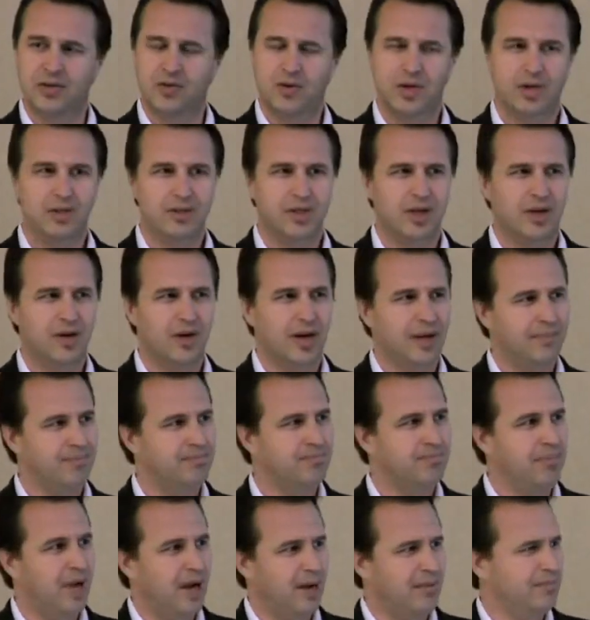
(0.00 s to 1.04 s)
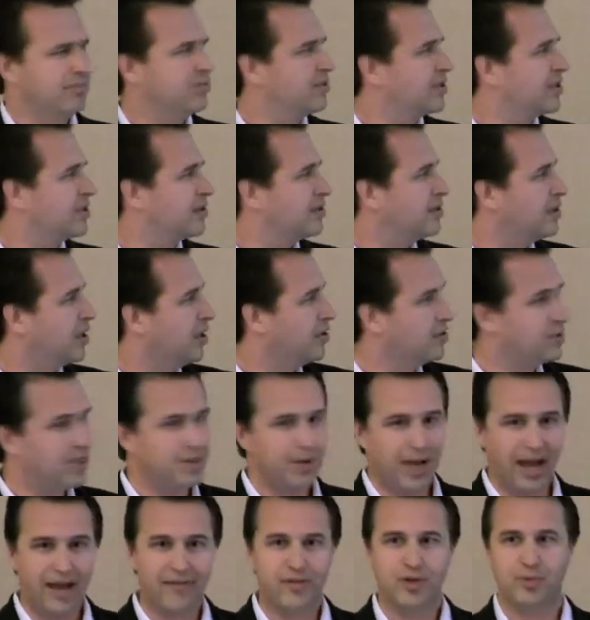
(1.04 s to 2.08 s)
well, you know, I'm, I'm you know,
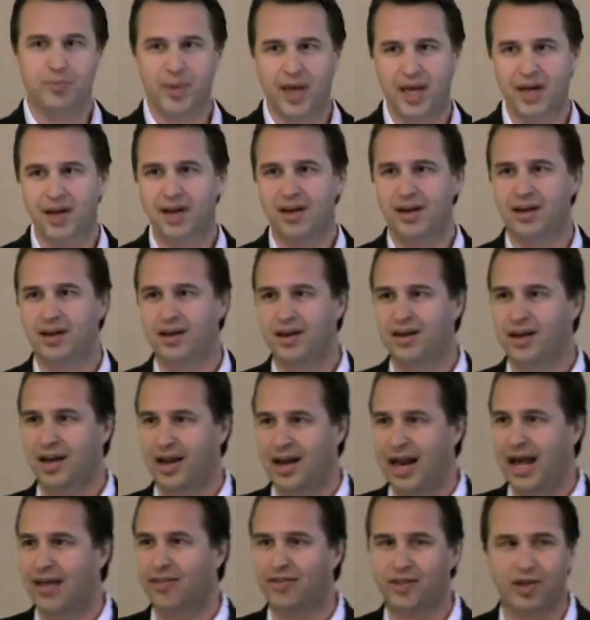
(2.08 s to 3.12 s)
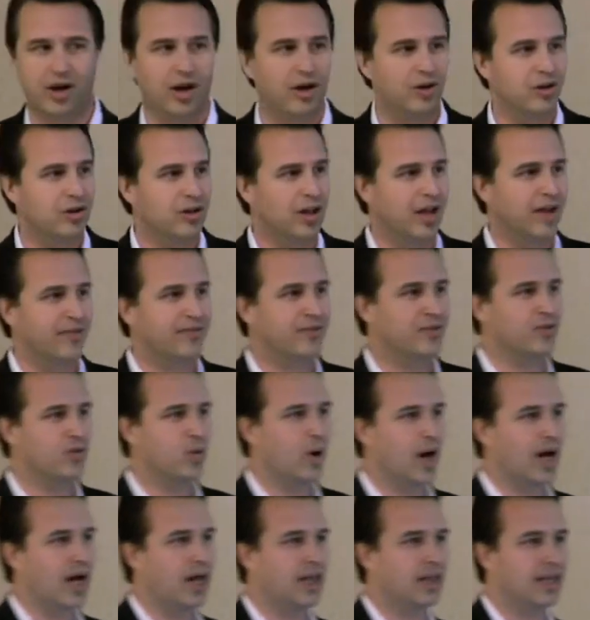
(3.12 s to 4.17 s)
she having been a, an athlete all her life as
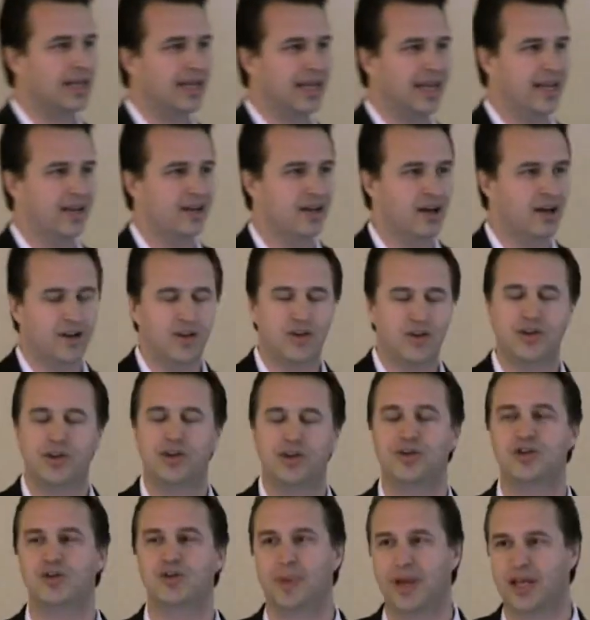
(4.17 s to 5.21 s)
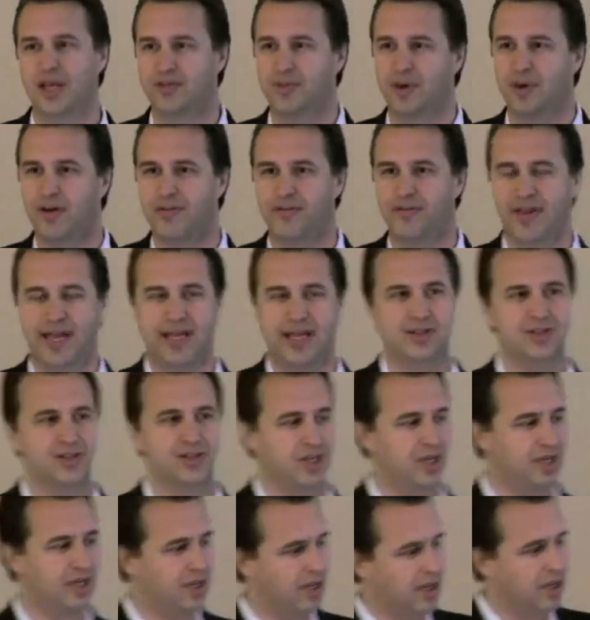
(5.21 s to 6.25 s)
well, and a huge baseball fan,
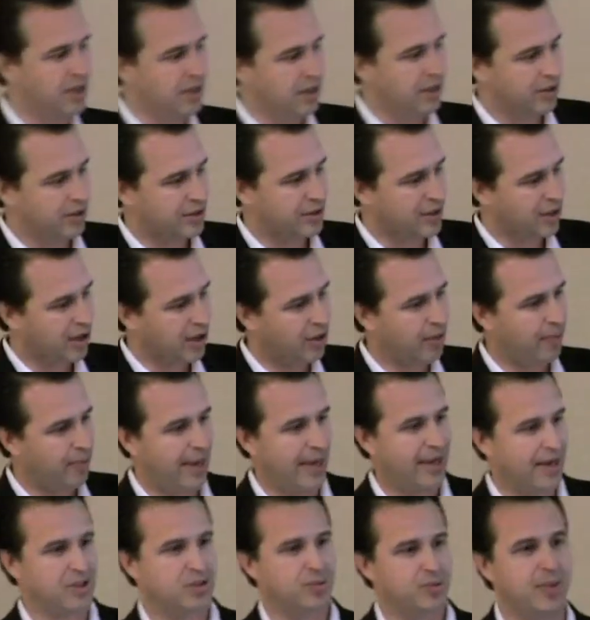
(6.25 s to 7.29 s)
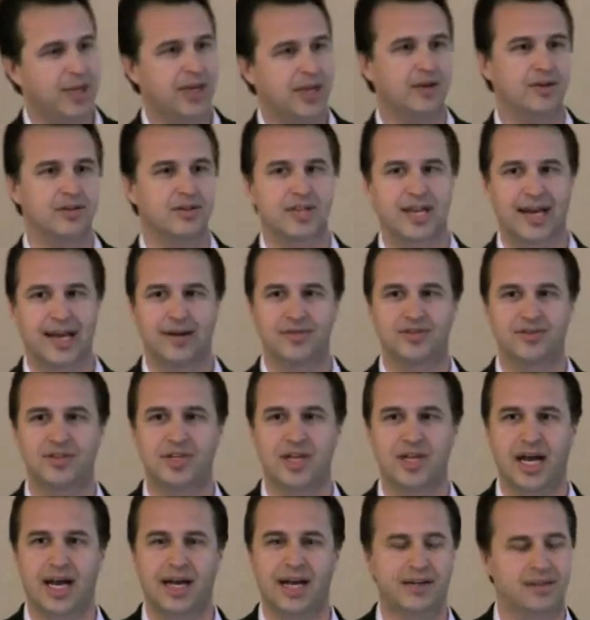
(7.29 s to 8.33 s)
she looks at all the panel speakers, counts
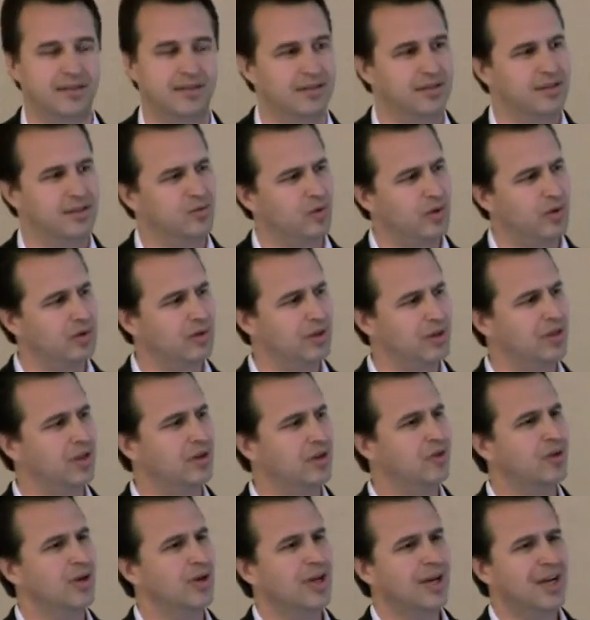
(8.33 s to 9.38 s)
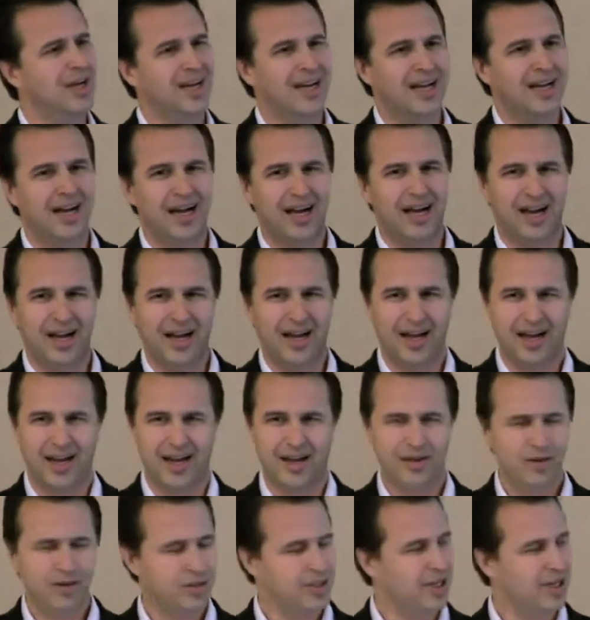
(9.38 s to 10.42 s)
to nine, and says, well, you know,
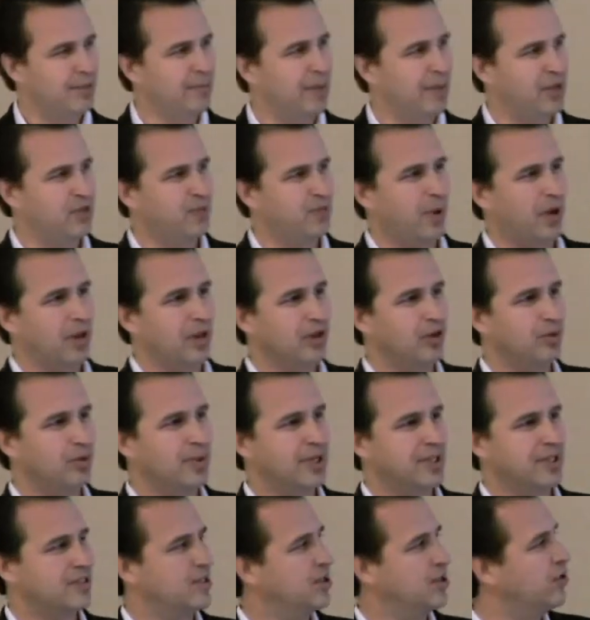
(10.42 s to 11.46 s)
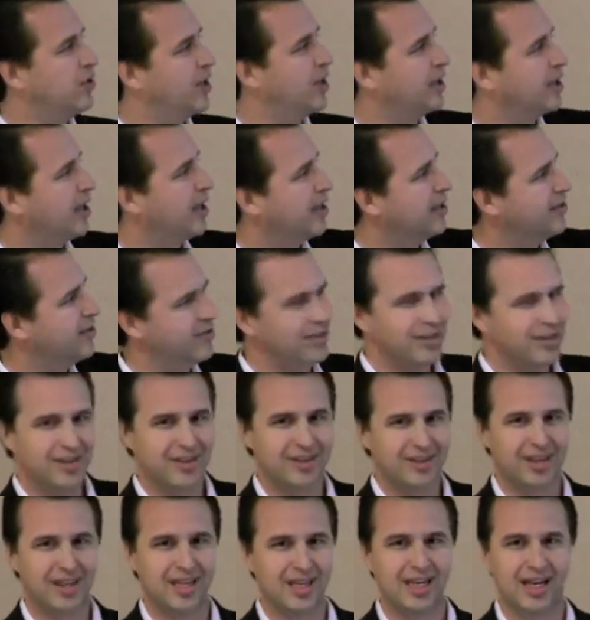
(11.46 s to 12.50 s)
I understand baseball a little bit too, and, and isn't
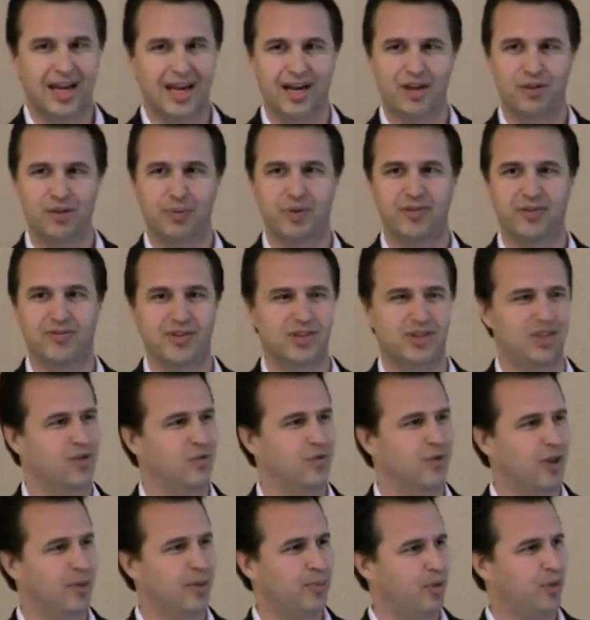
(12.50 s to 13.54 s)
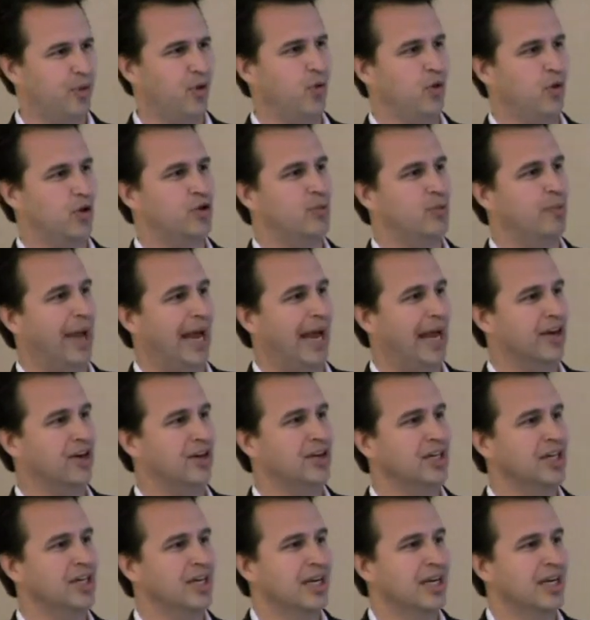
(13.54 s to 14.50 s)
the ninth position where they put the worst batter.